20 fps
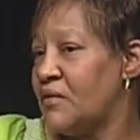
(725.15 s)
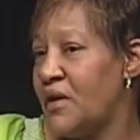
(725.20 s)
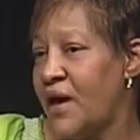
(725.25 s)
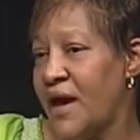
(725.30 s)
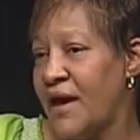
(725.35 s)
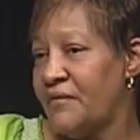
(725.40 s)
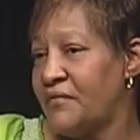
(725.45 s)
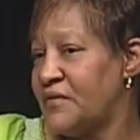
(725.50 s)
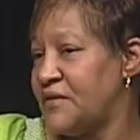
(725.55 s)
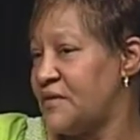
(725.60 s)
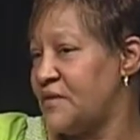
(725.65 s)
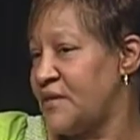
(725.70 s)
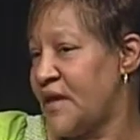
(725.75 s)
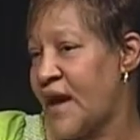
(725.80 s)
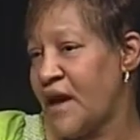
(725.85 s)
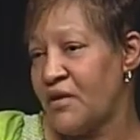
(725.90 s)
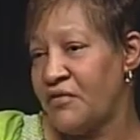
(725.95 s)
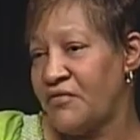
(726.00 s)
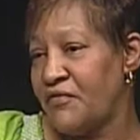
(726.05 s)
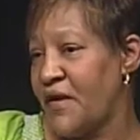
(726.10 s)
You have to
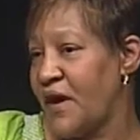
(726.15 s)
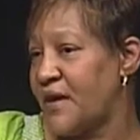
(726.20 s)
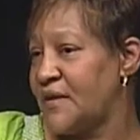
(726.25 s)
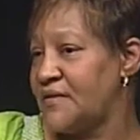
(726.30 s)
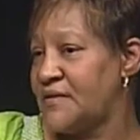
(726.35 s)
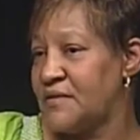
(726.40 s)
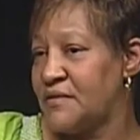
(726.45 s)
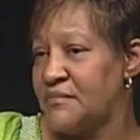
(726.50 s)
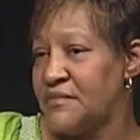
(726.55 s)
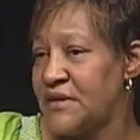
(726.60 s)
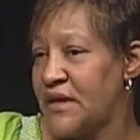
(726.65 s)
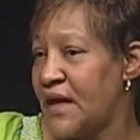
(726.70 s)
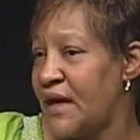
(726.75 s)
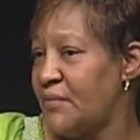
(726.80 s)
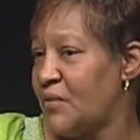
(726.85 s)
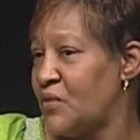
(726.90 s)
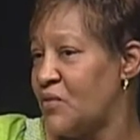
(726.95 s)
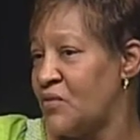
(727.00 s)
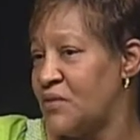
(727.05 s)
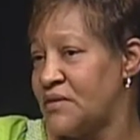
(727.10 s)
sacrifice
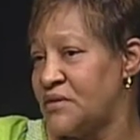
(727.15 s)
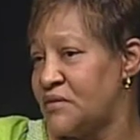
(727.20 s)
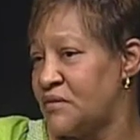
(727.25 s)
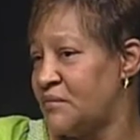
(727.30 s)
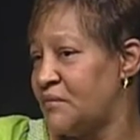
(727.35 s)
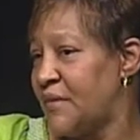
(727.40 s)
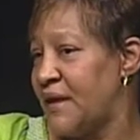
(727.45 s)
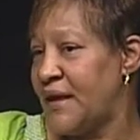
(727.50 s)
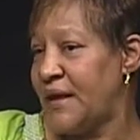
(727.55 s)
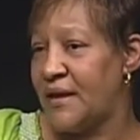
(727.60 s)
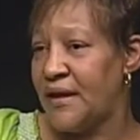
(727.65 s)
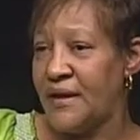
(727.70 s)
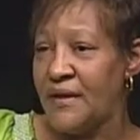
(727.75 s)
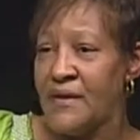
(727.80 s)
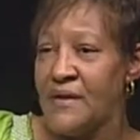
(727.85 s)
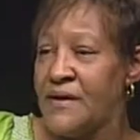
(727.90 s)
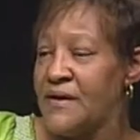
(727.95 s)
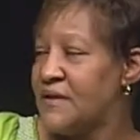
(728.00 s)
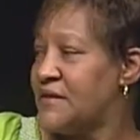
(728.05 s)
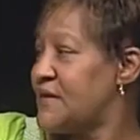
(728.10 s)
sometimes going to a
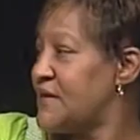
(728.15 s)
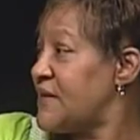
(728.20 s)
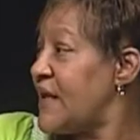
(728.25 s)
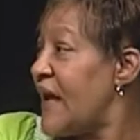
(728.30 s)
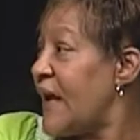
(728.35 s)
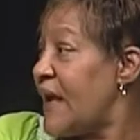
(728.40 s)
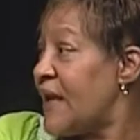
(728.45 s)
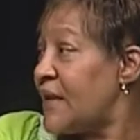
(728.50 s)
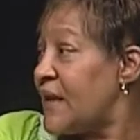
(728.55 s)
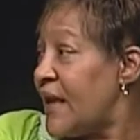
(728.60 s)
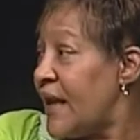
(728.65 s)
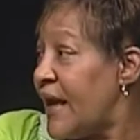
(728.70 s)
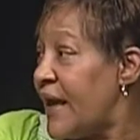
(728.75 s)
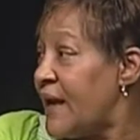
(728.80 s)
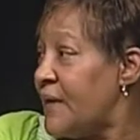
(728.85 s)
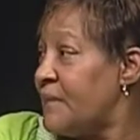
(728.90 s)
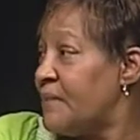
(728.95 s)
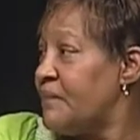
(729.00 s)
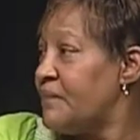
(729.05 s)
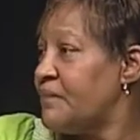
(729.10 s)
meeting, staying
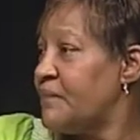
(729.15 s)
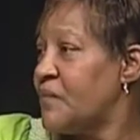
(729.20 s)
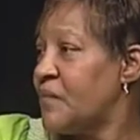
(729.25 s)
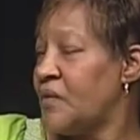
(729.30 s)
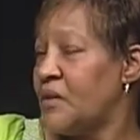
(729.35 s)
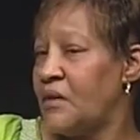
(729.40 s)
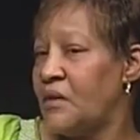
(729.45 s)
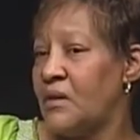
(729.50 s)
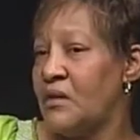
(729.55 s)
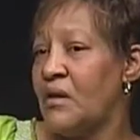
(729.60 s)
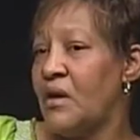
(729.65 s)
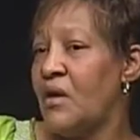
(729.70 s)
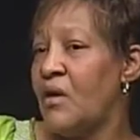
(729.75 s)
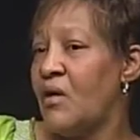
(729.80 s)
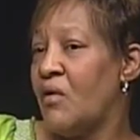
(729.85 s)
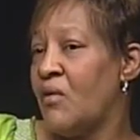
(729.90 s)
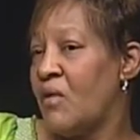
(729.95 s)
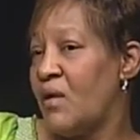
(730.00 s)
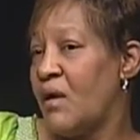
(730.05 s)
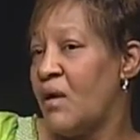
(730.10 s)
late, you
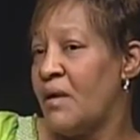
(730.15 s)
know.